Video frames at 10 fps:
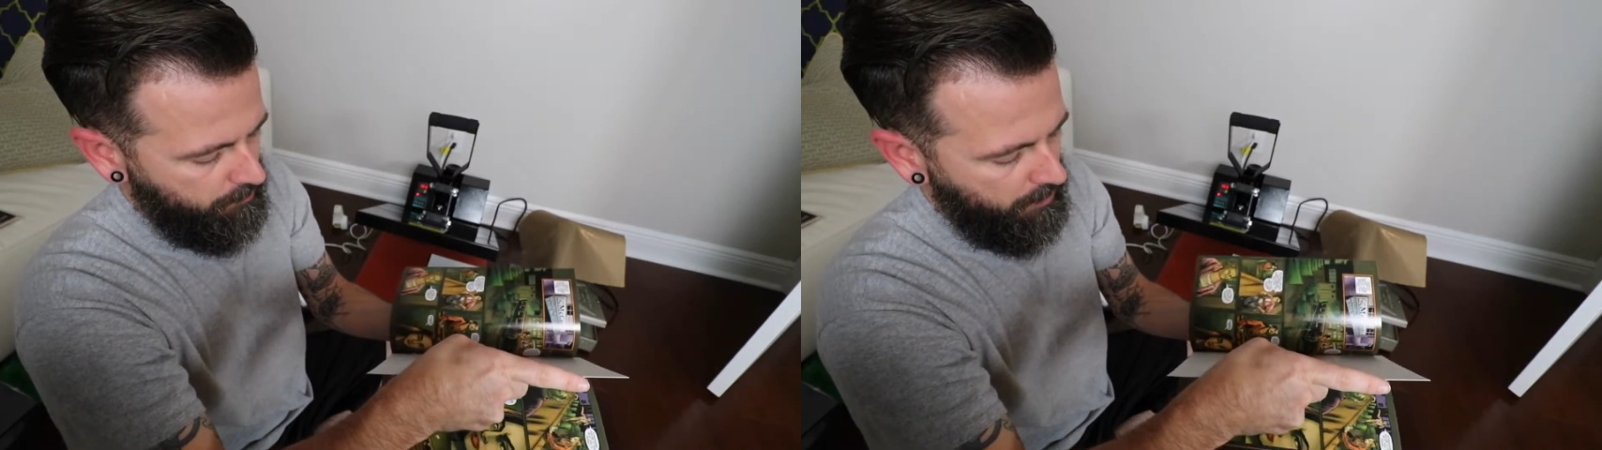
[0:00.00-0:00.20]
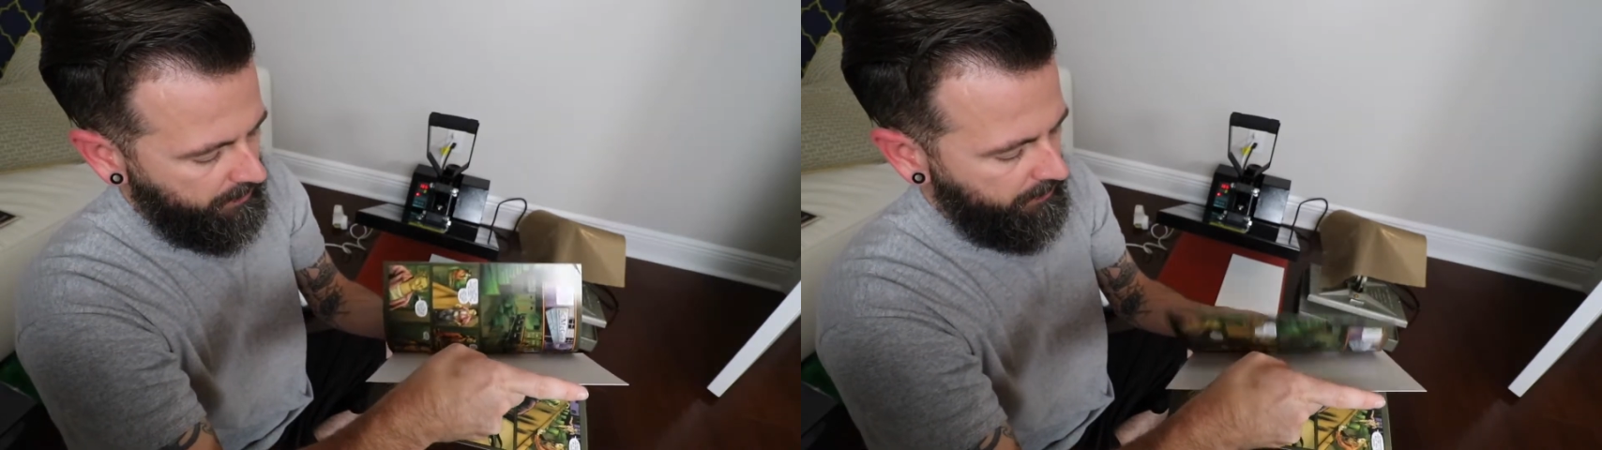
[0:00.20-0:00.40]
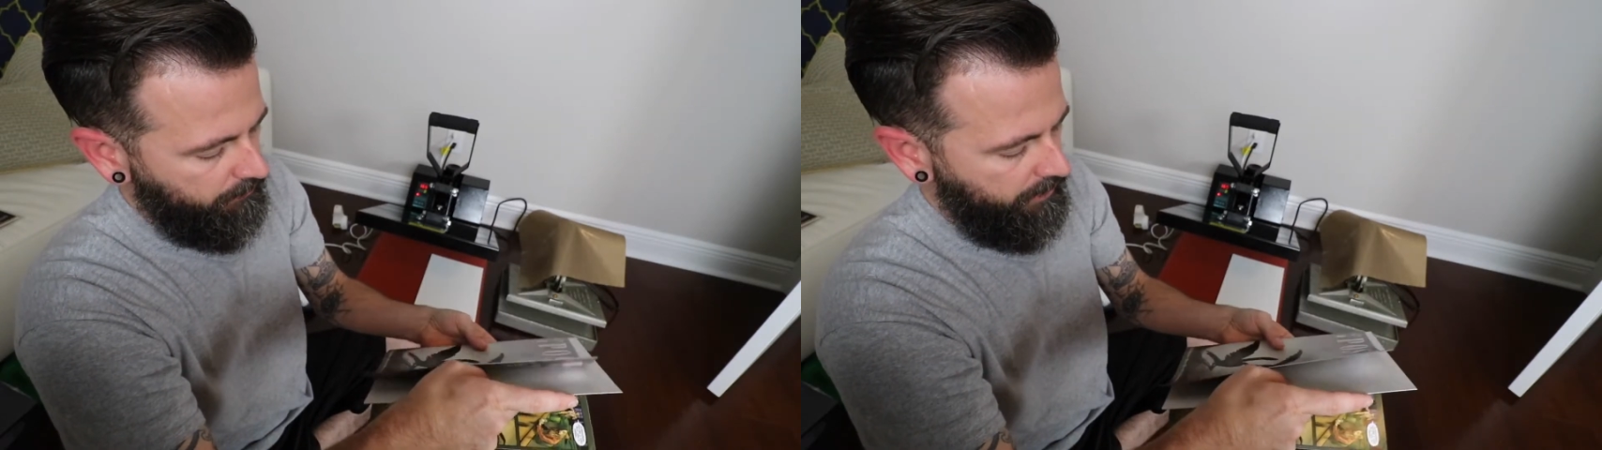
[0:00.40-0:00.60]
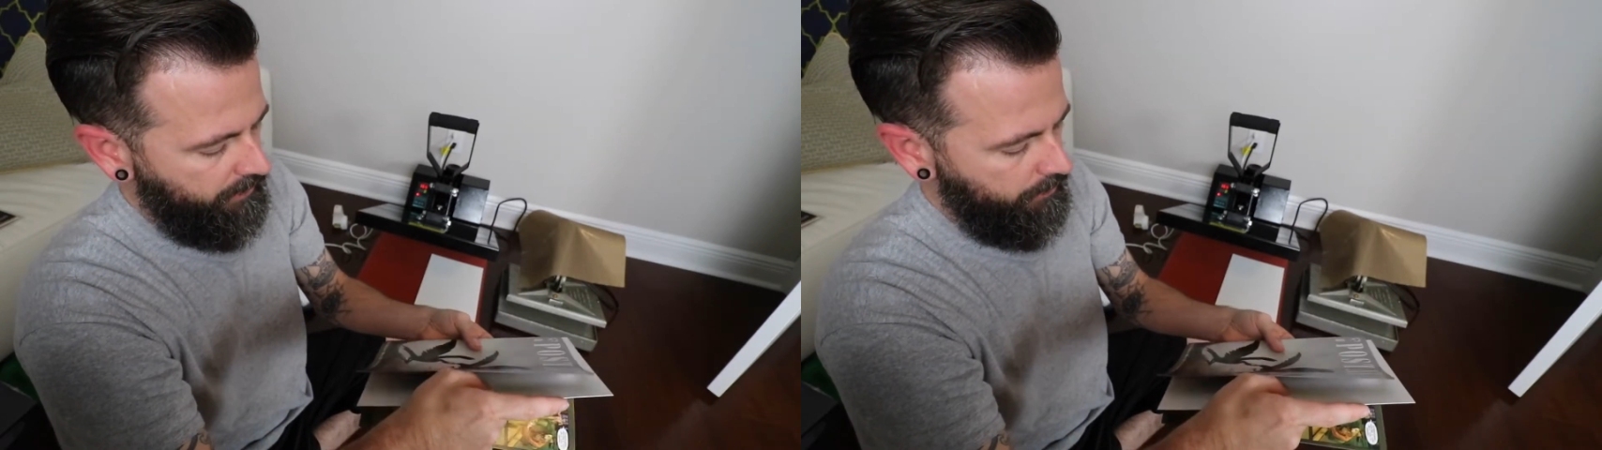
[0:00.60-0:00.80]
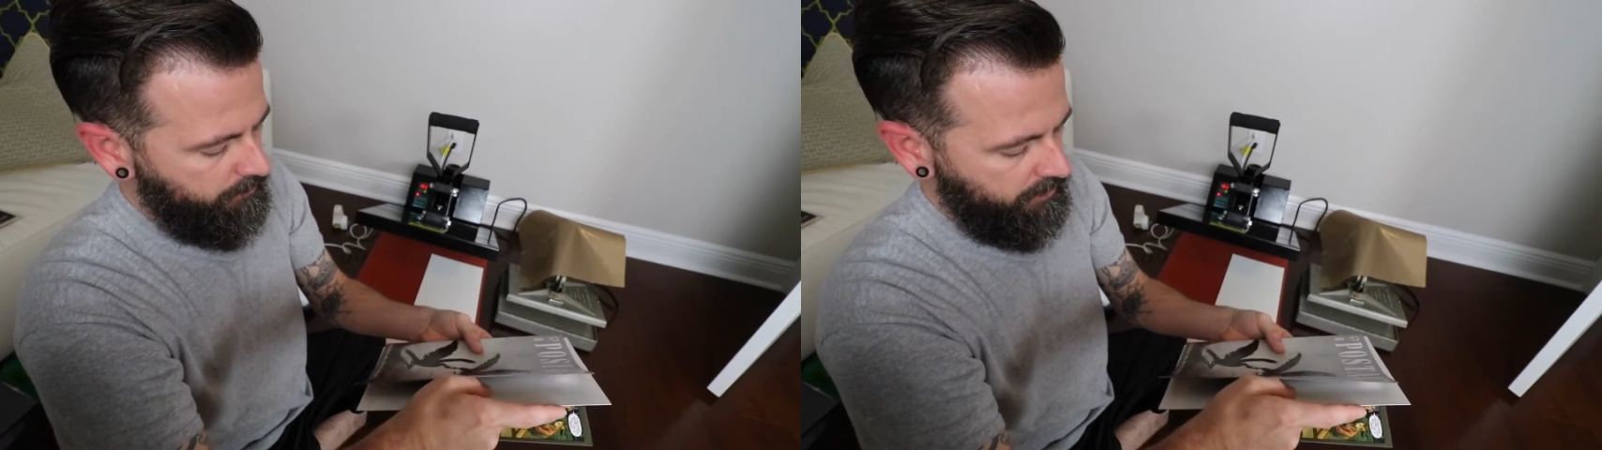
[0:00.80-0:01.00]
butting it
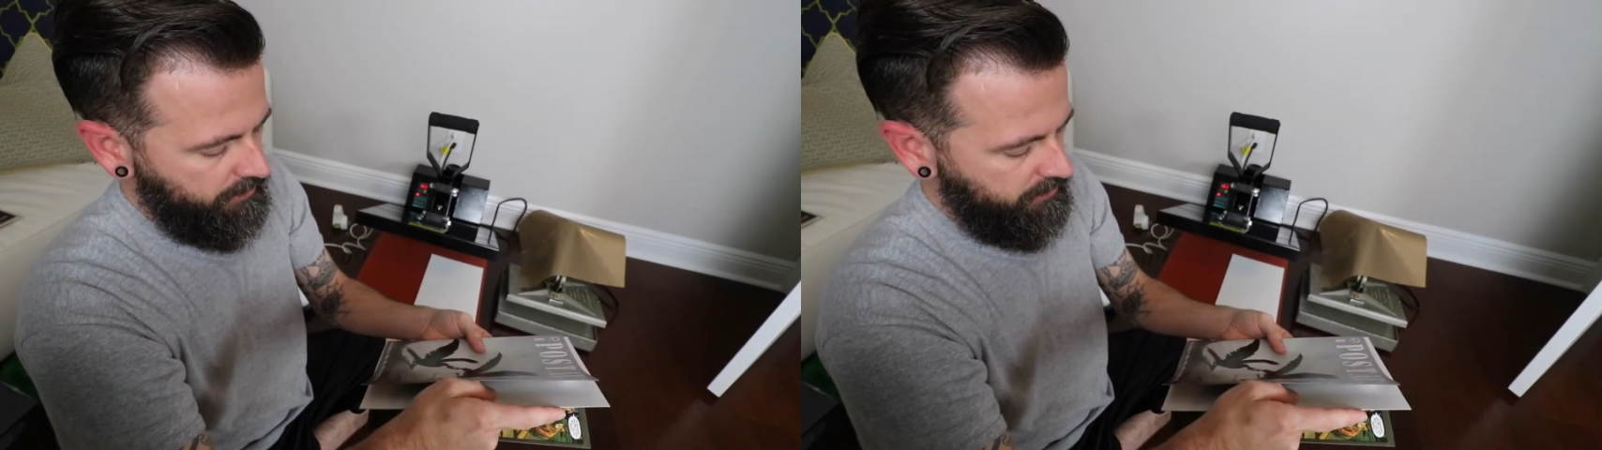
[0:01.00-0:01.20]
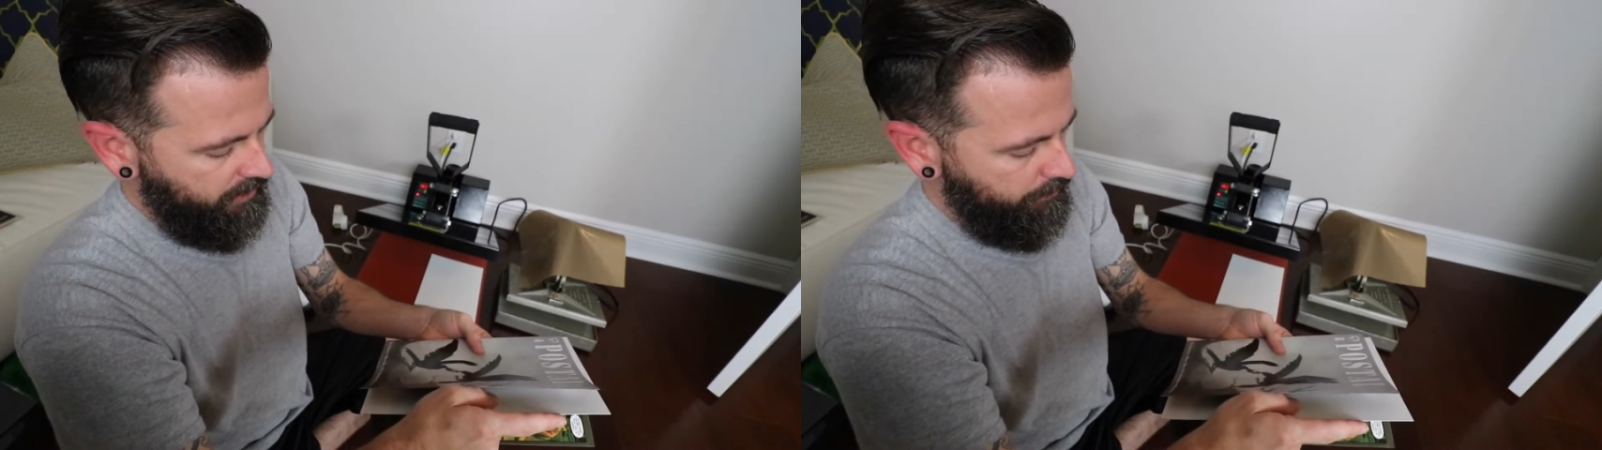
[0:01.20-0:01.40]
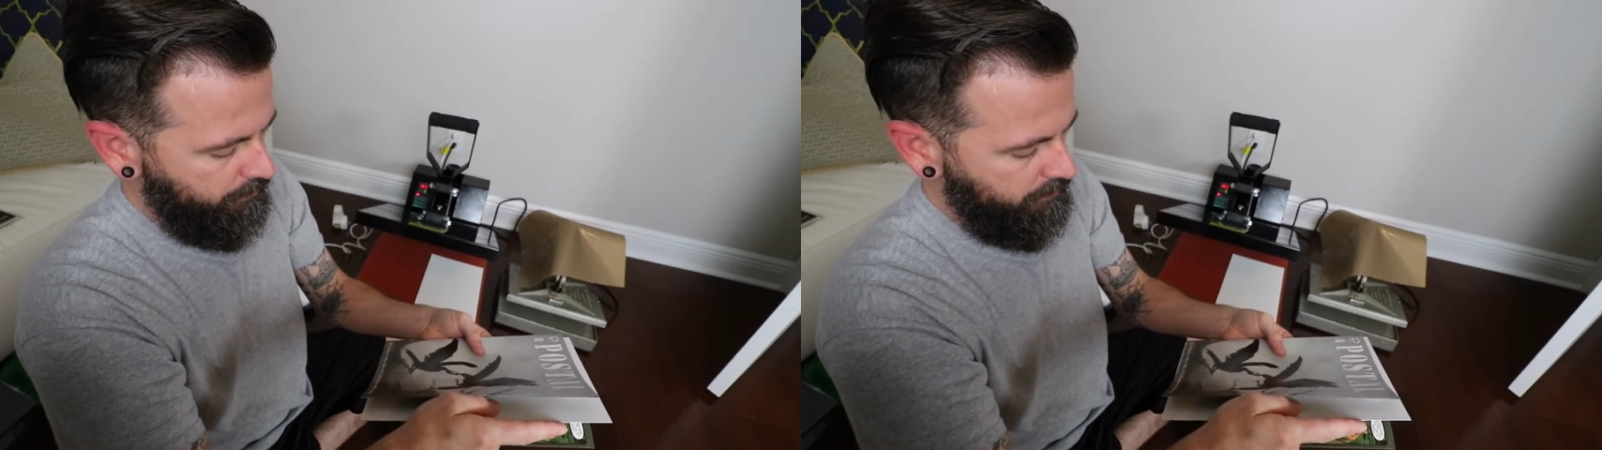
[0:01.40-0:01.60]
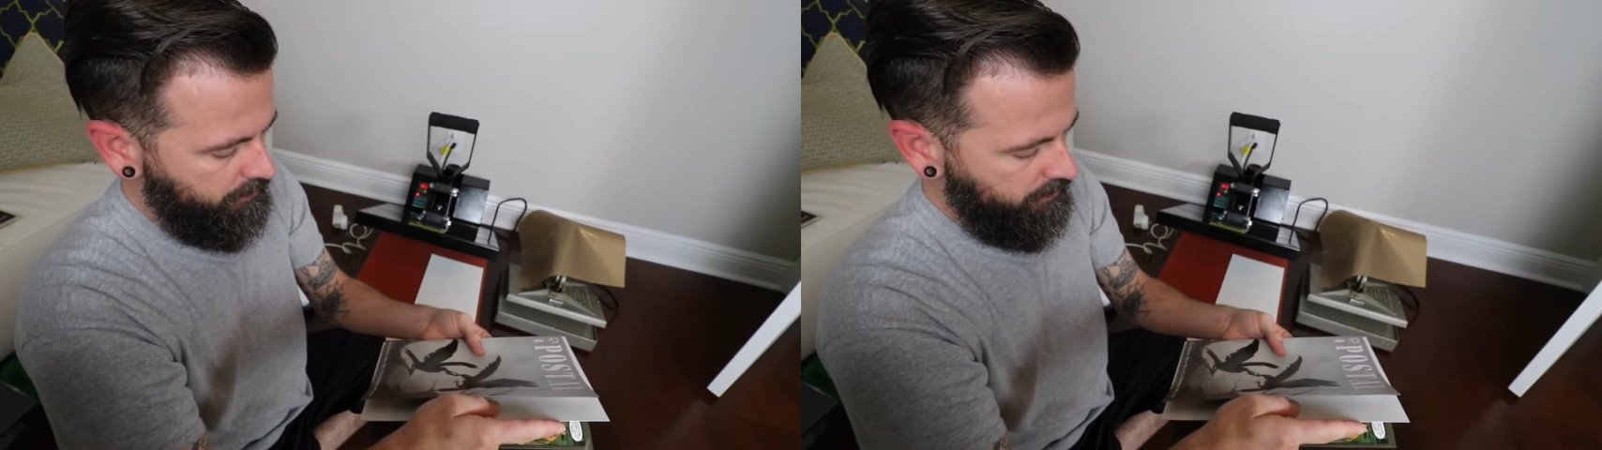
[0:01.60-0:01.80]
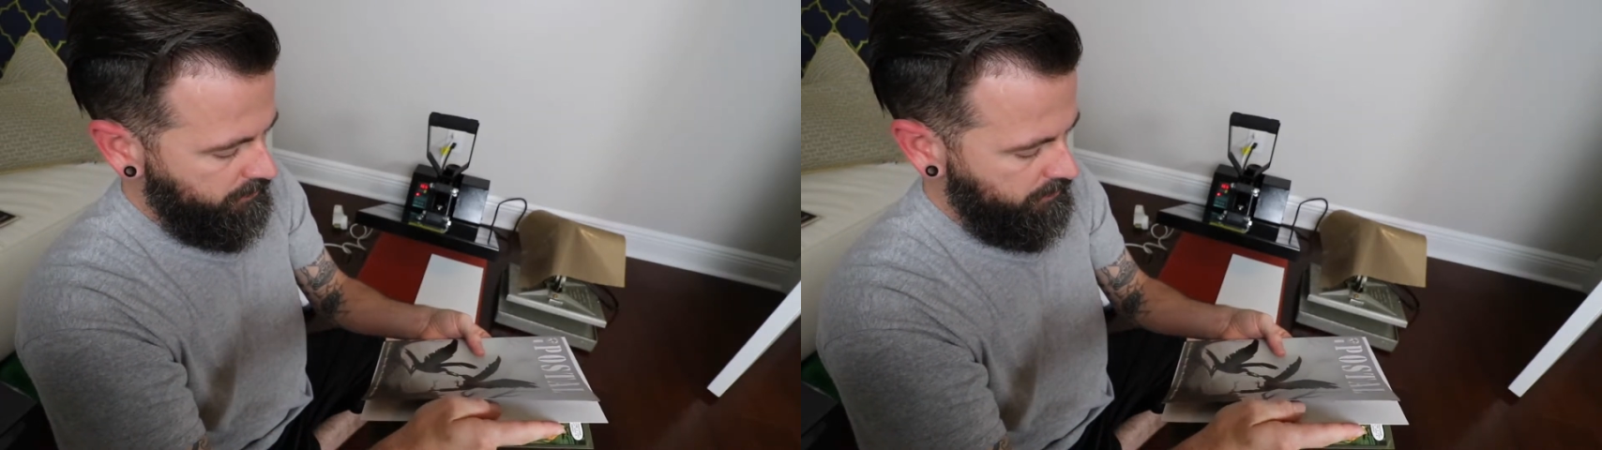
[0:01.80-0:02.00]
right up to the staples